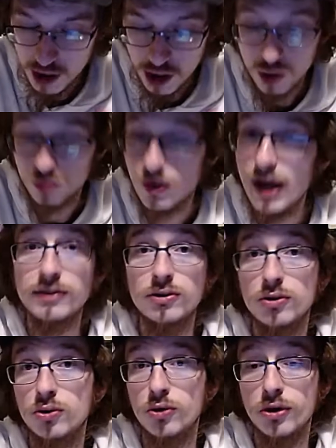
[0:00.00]

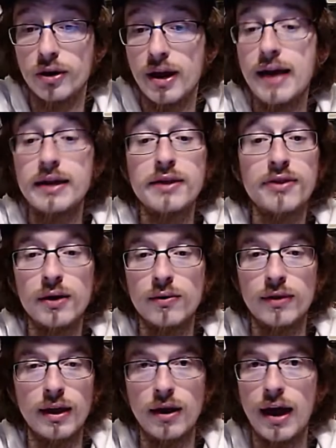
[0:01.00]
Ragnalord, anything
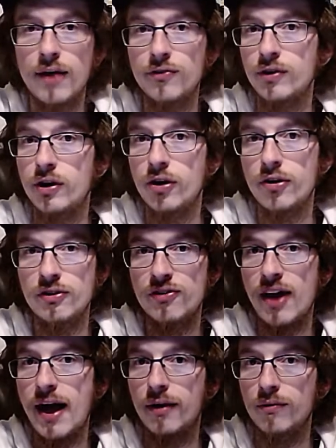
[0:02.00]
that has security
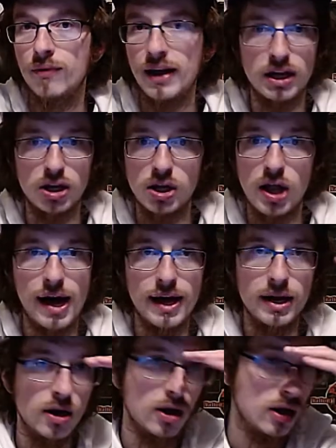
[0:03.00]
attack like a
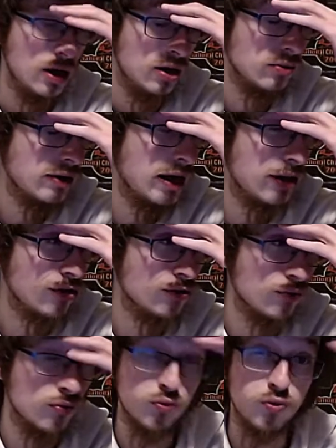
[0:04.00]
lot, can just
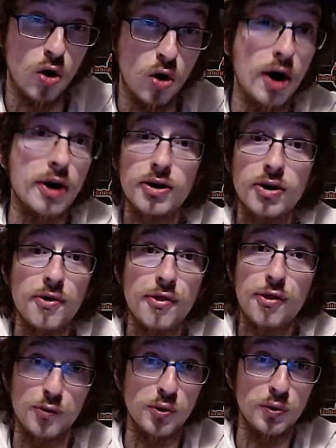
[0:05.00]
run
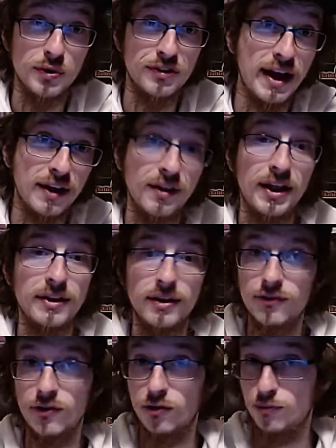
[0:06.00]
through a deck like
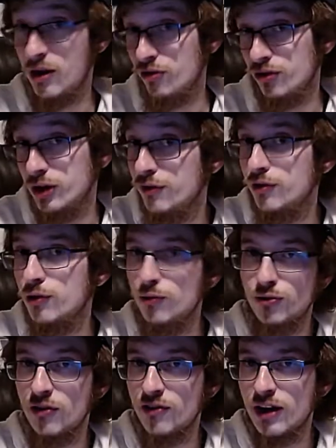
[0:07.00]
this, especially if you
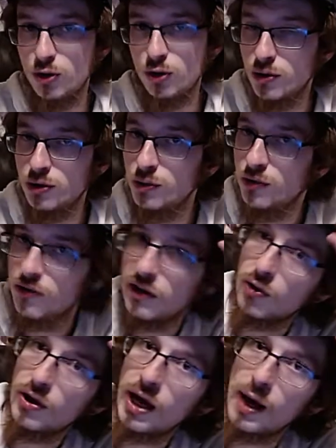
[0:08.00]
decide to include a
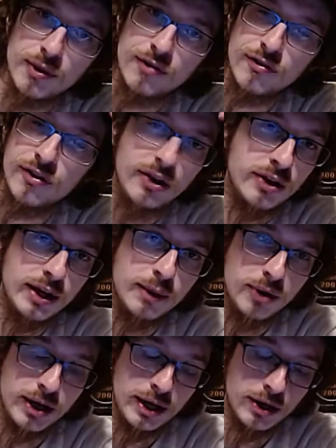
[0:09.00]
single copy of a Delicate
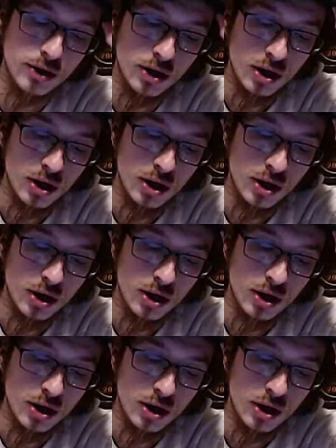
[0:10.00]
Plan.